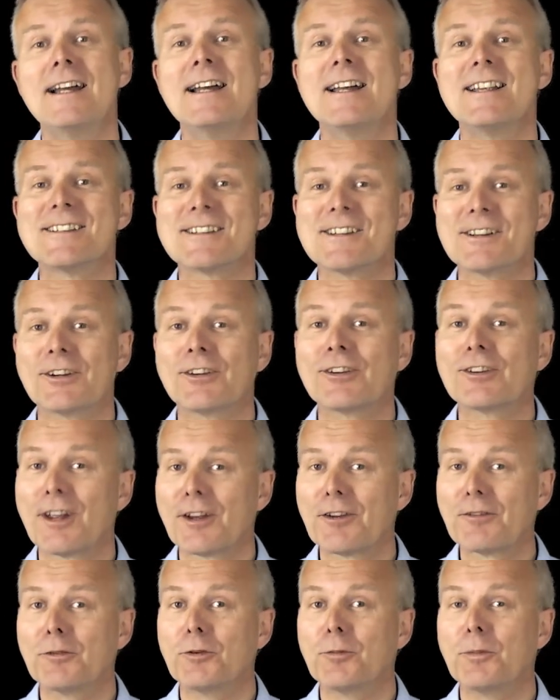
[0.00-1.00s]

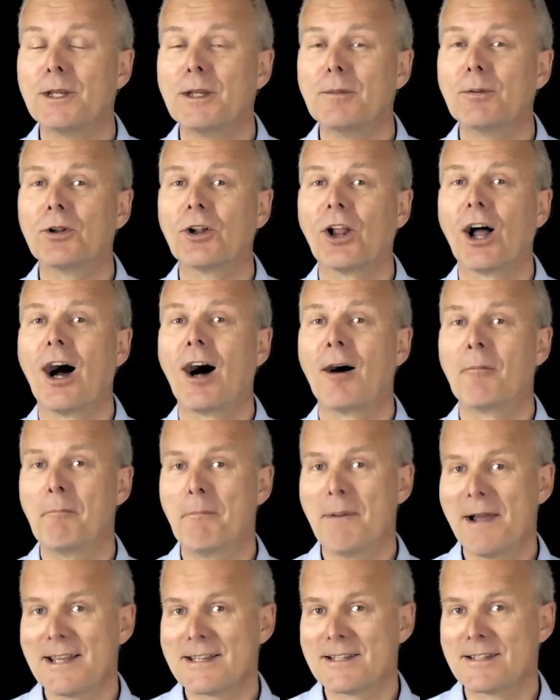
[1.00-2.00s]
successful people are
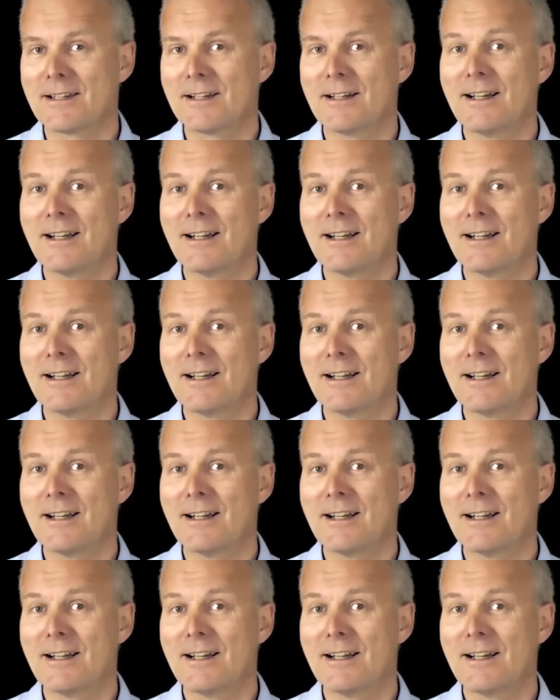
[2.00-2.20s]
better